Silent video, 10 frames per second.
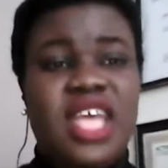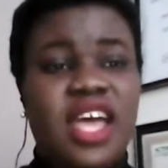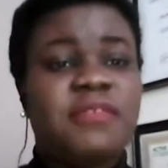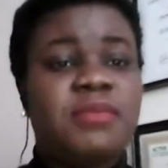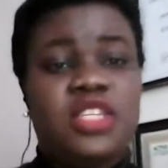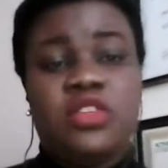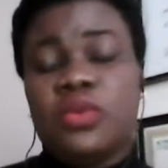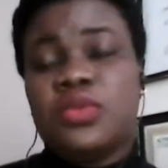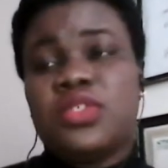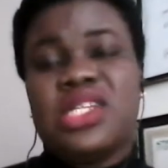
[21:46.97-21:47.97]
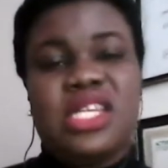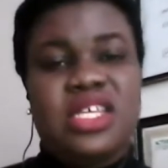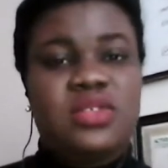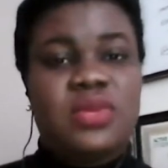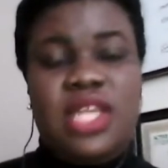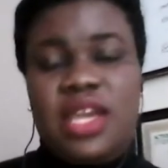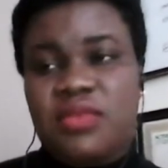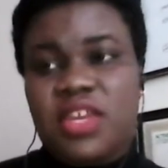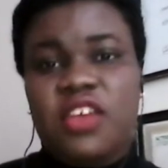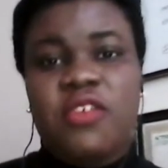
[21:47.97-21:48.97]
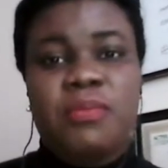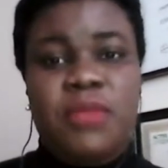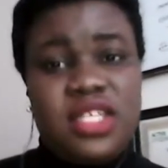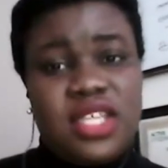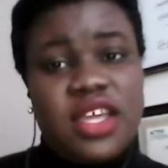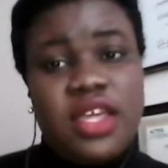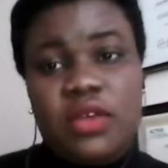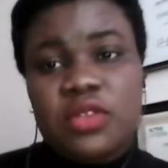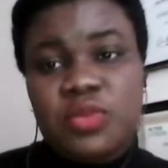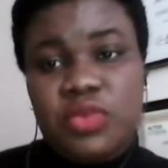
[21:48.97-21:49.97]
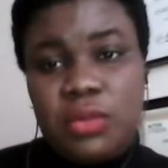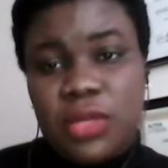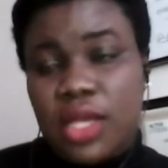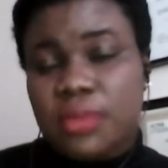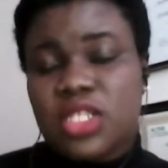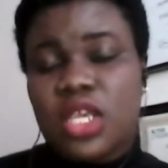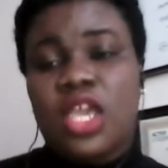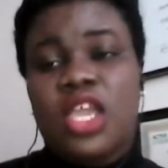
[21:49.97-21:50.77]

have been known to lead to an array of mental health problems,